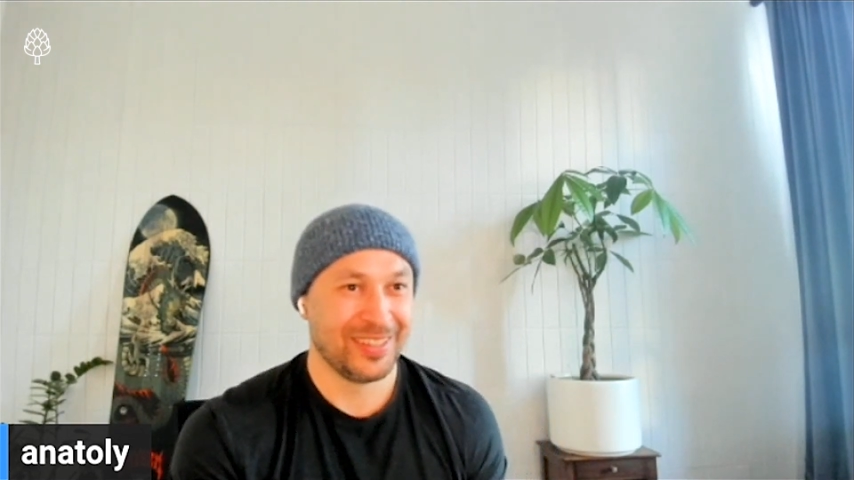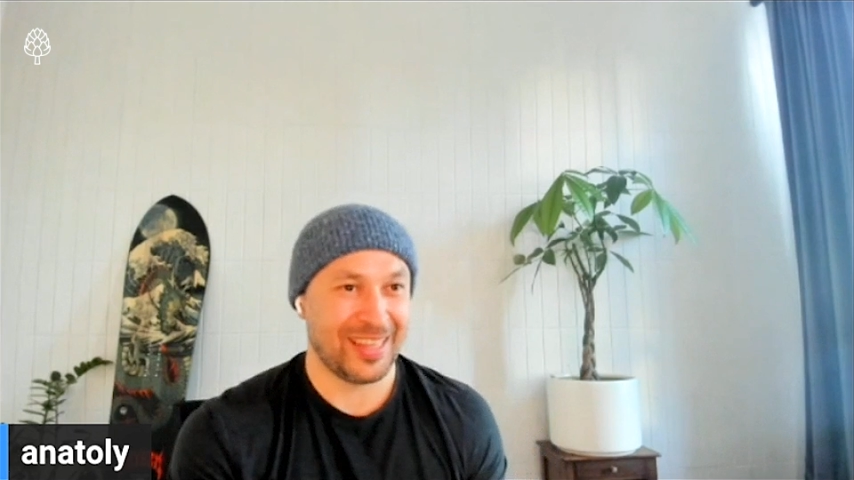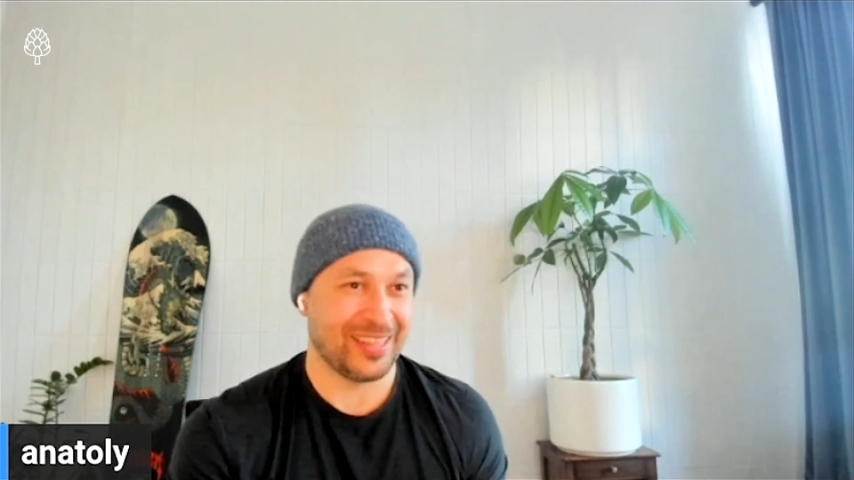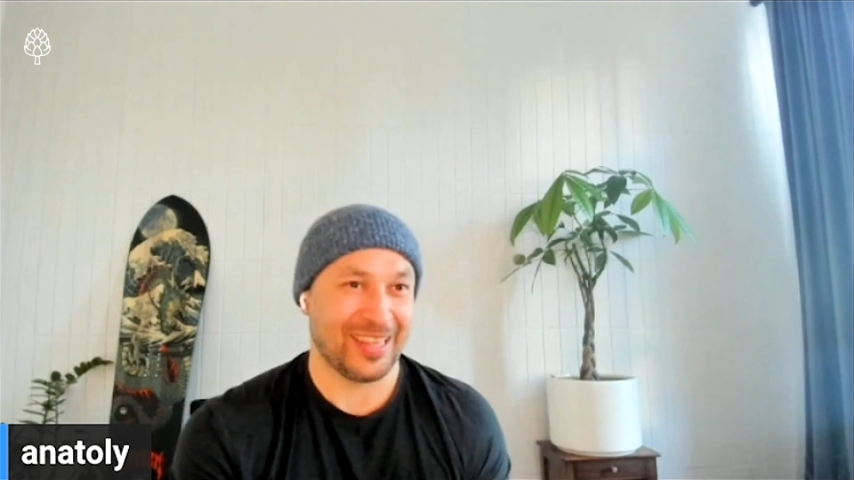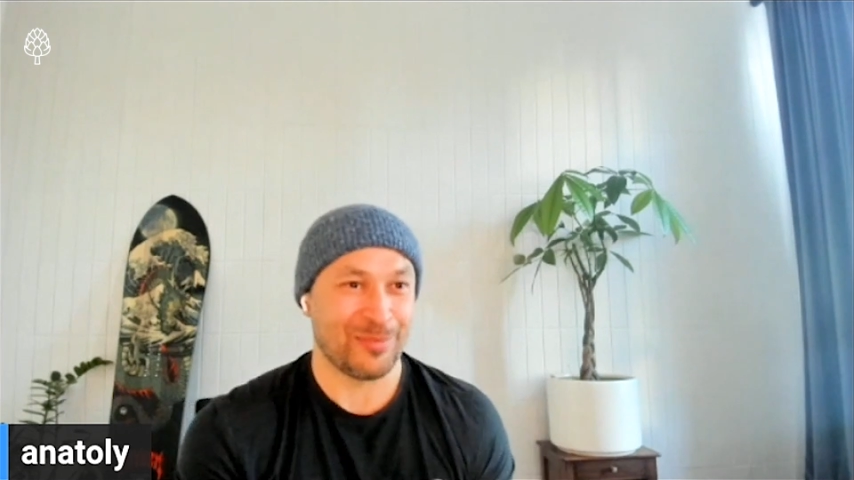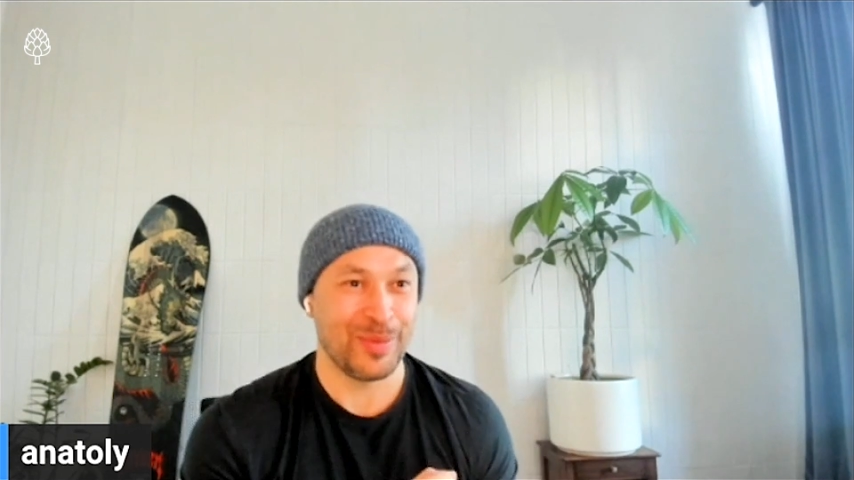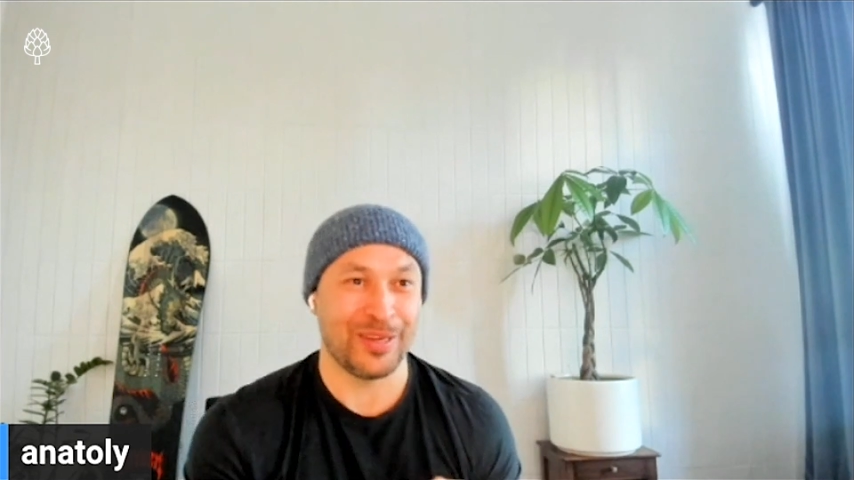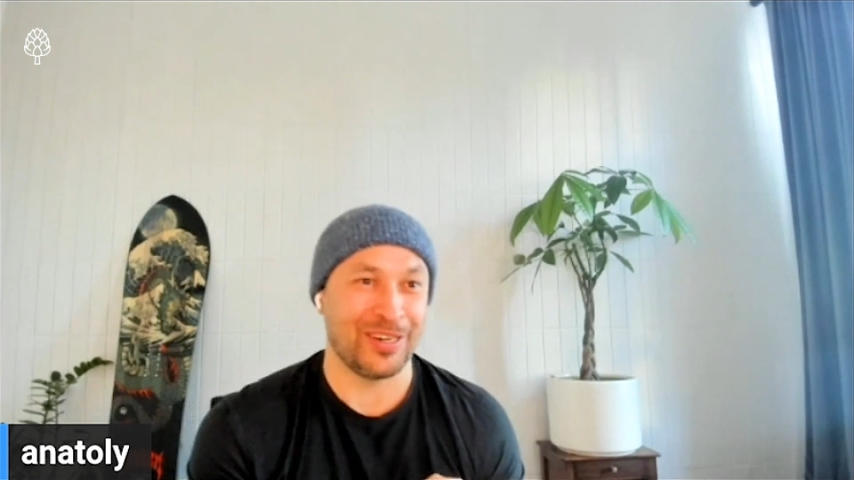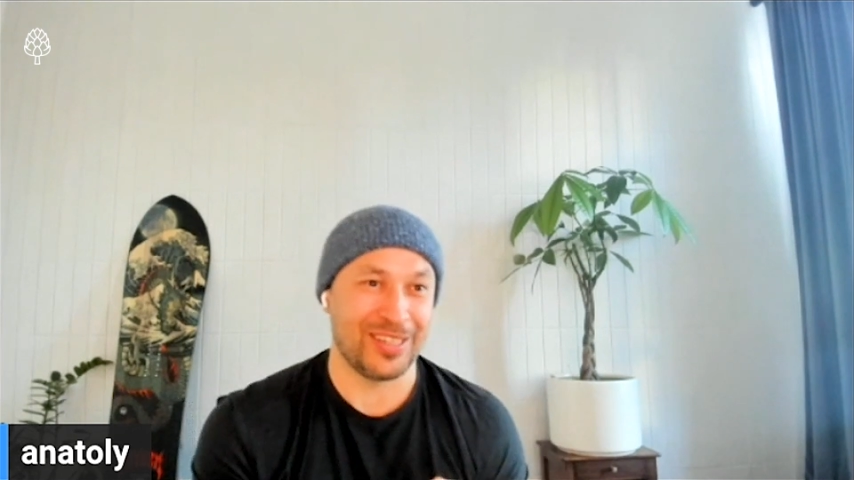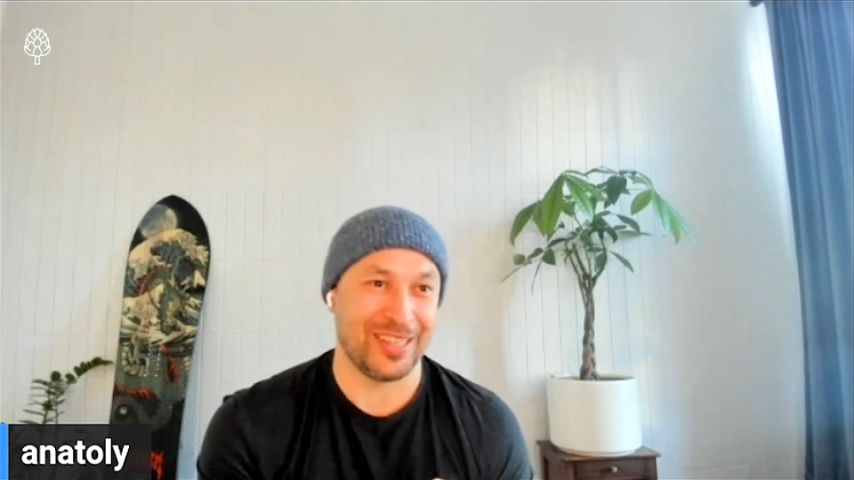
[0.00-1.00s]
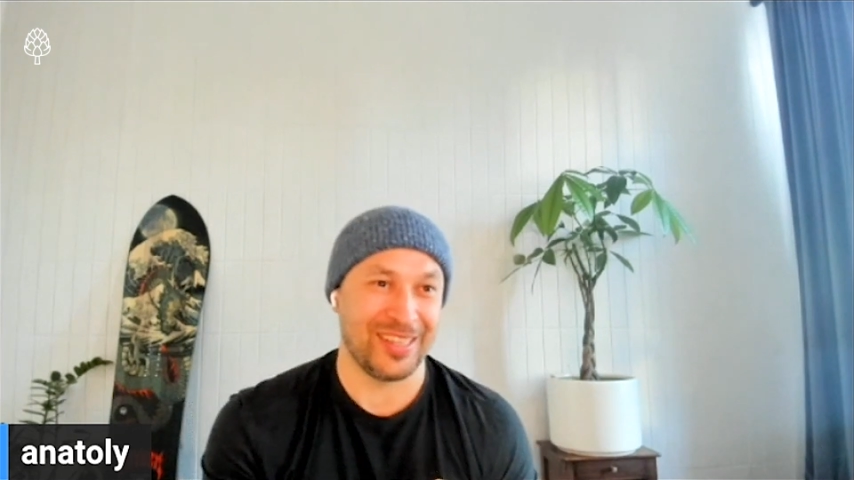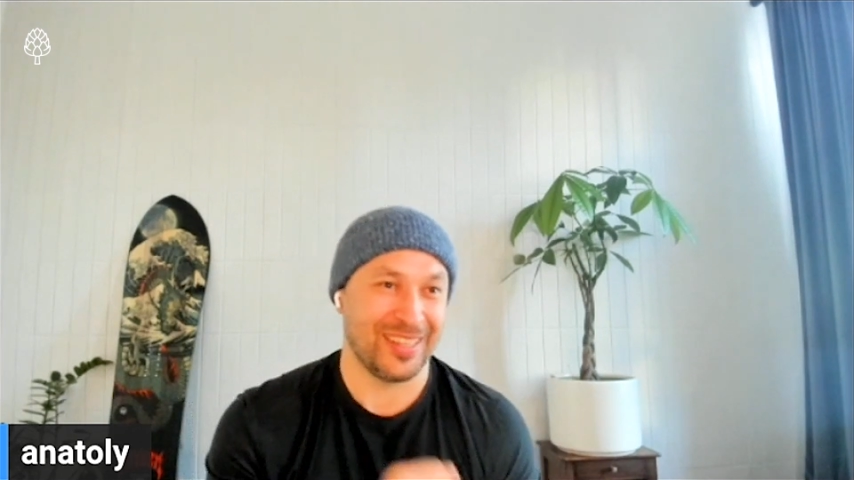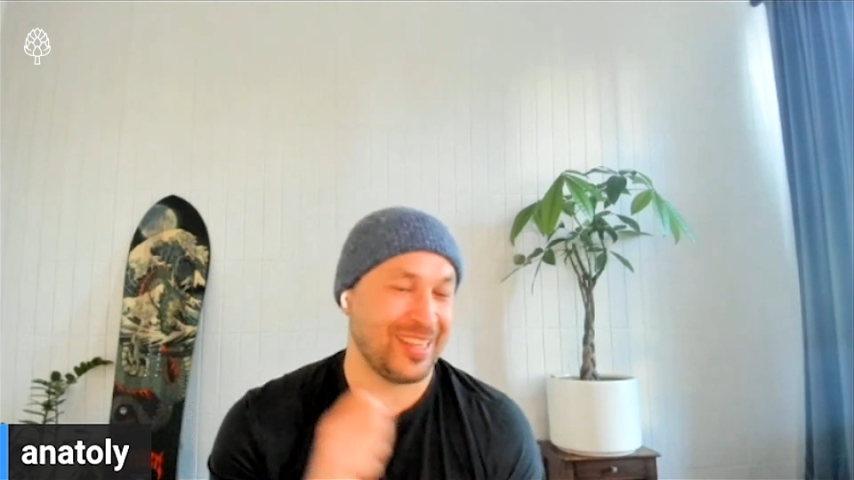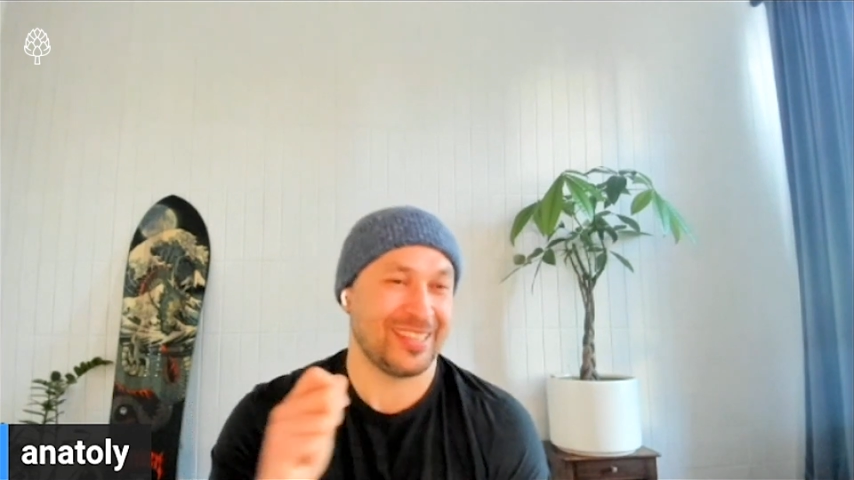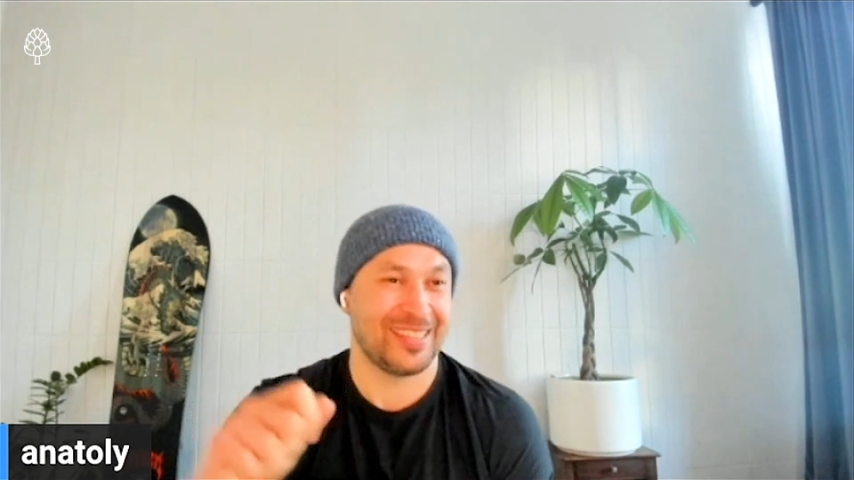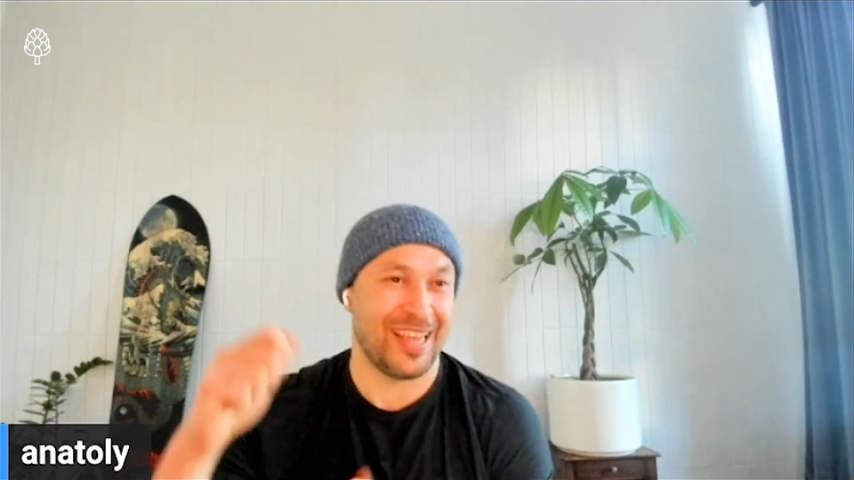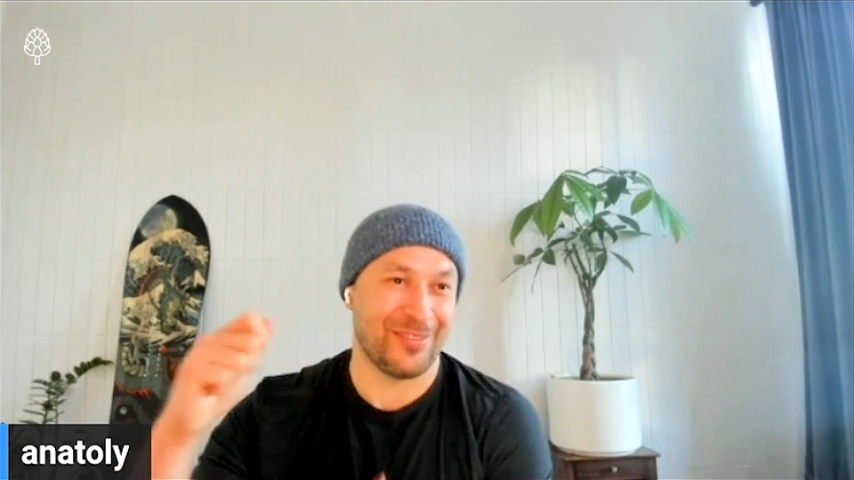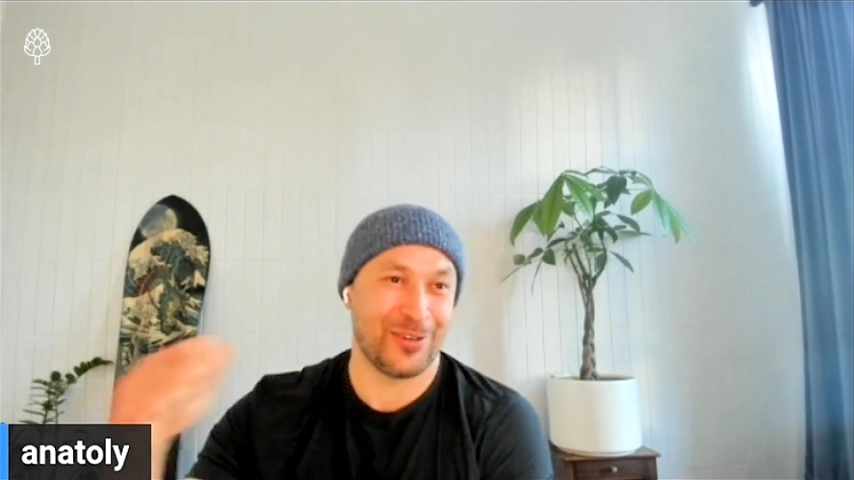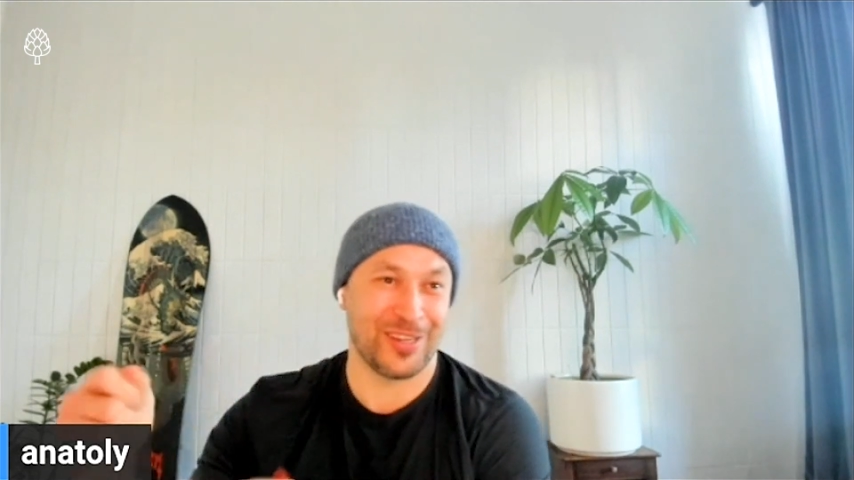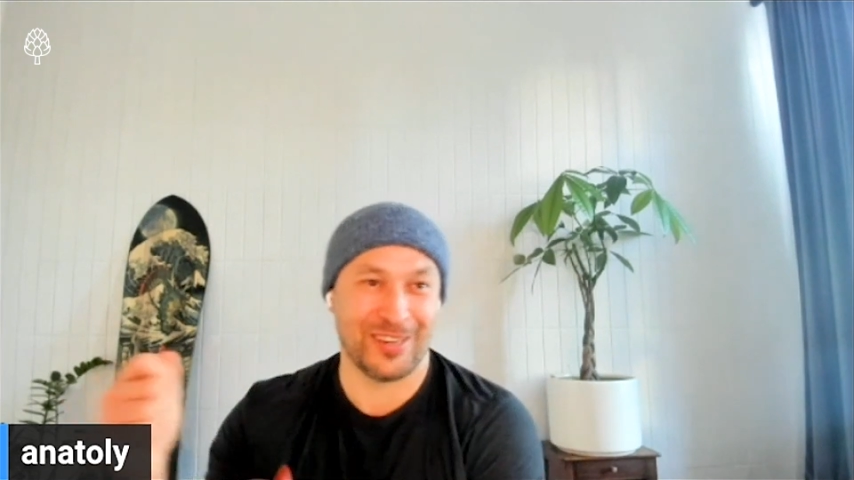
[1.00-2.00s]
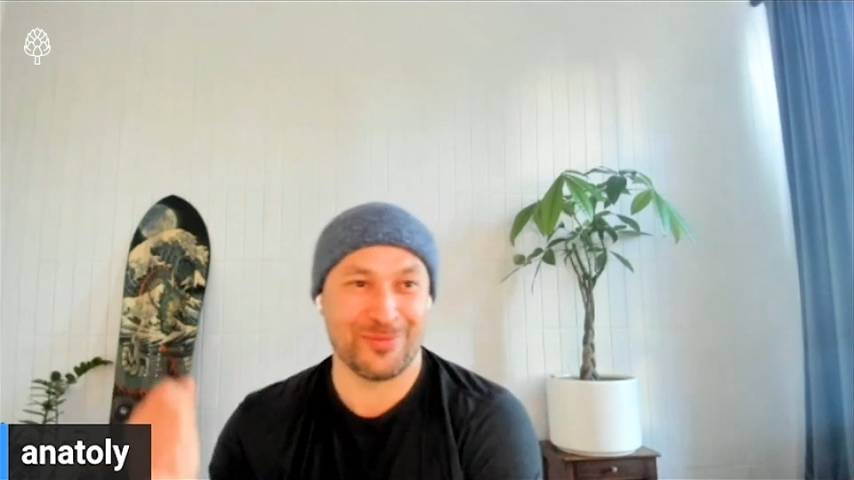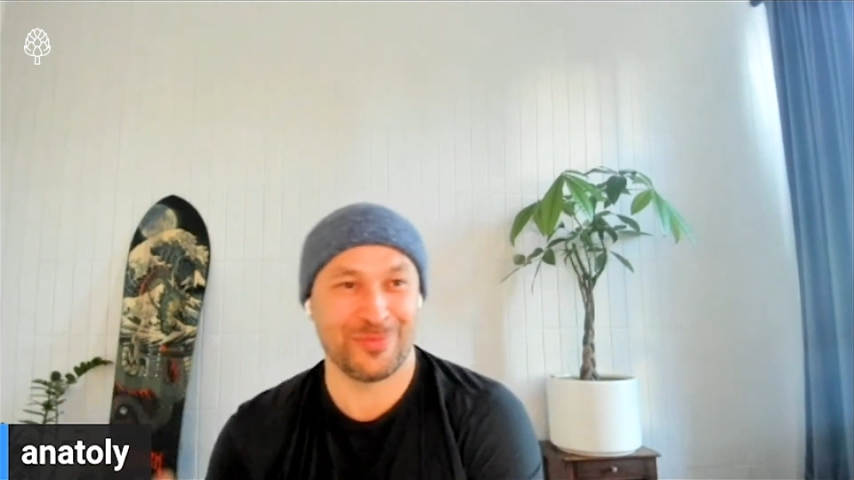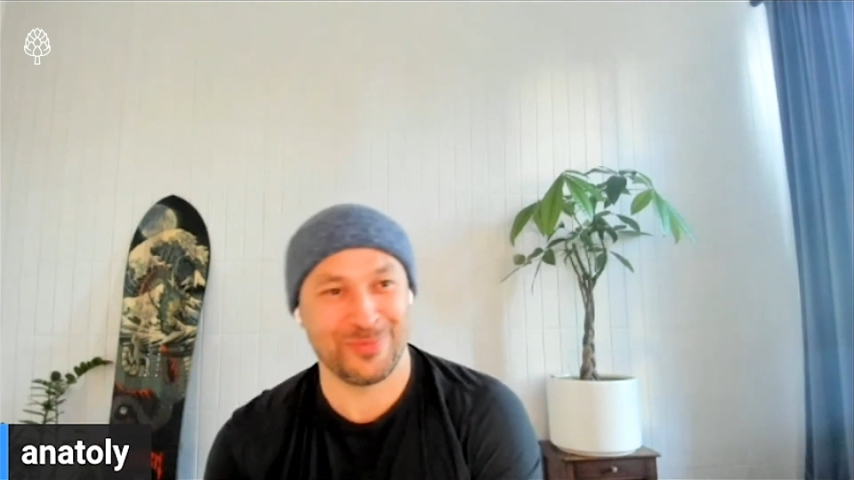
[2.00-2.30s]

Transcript: That like Peter didn't like say we're going to